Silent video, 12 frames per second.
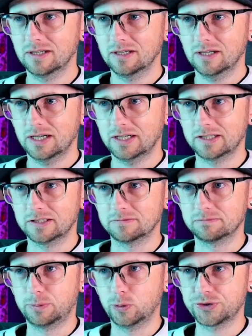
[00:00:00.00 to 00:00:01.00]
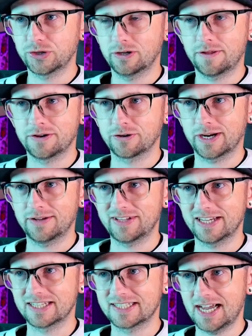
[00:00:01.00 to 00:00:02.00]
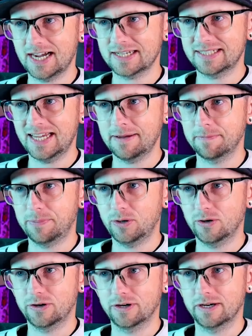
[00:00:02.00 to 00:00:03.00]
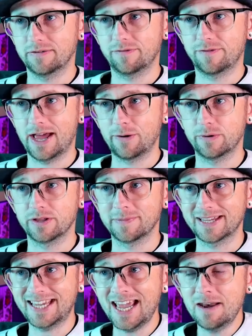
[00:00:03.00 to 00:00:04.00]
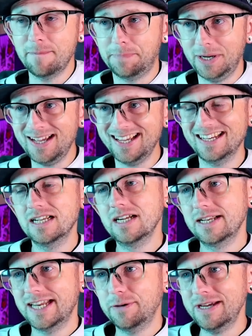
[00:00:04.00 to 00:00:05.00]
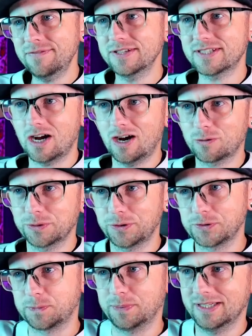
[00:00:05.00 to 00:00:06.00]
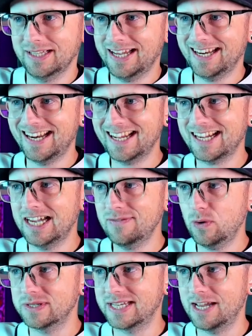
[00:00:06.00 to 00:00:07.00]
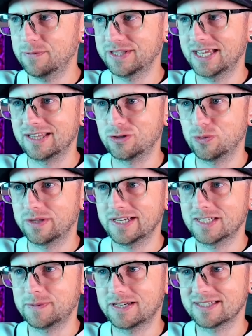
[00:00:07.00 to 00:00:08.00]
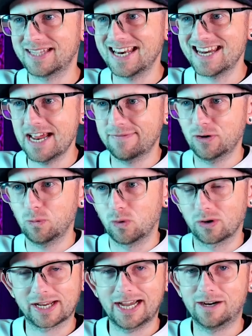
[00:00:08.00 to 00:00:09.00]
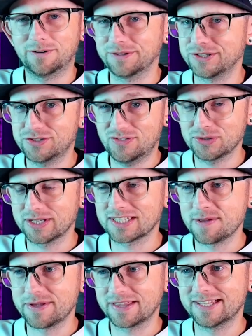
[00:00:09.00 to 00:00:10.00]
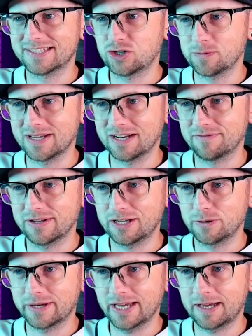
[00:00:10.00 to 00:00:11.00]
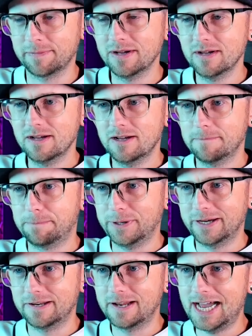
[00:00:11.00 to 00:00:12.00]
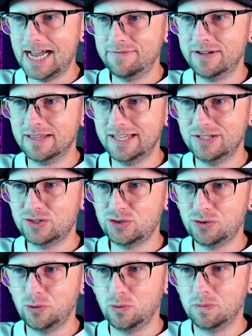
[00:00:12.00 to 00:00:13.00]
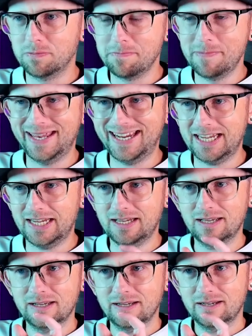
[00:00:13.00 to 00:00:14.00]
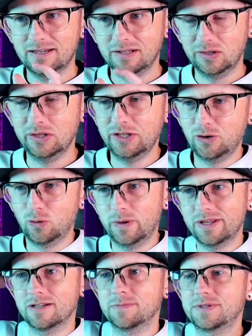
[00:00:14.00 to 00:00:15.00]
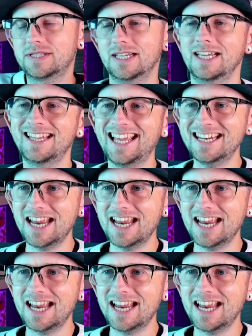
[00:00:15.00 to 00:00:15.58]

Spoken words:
bull turn, and then you're gonna have the exact same part of that rhythm again, but now we have this awkward little split lane, and I kind of always hate when they do these because they never work out. This feels like something that should be in a video game, but having these 2 mini little rhythms, they